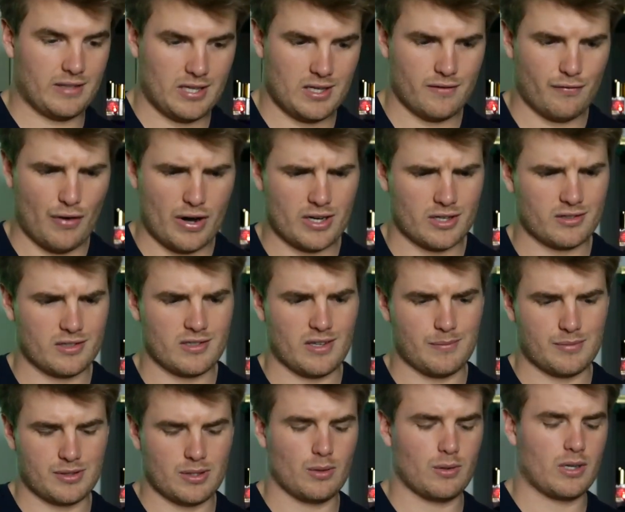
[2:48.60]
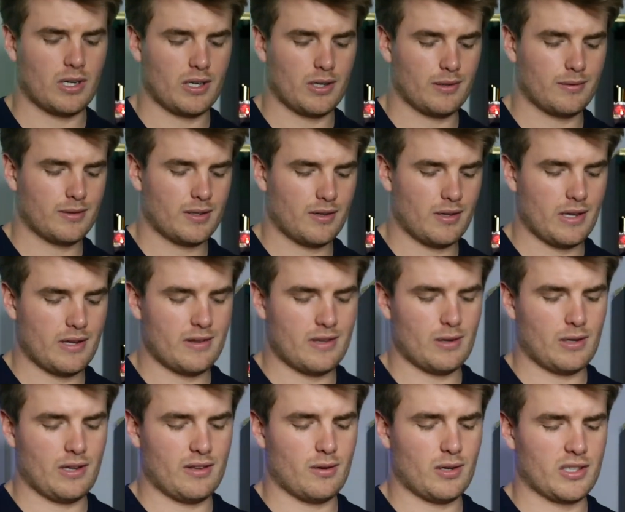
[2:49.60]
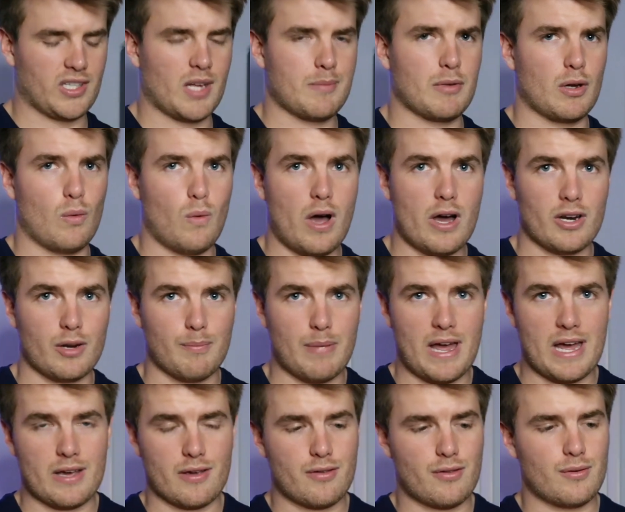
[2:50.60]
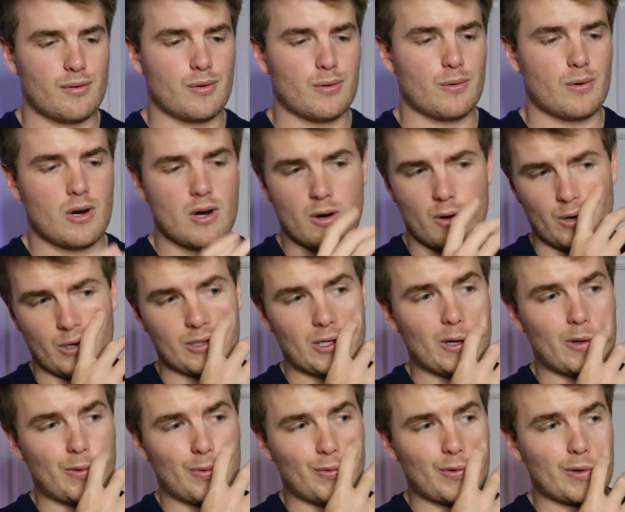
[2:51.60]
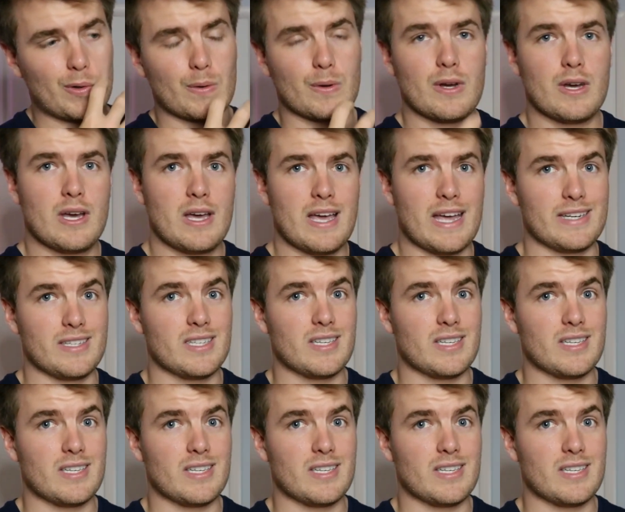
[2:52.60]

10 fragrances, it's still gonna take me a while to pass through or to go through a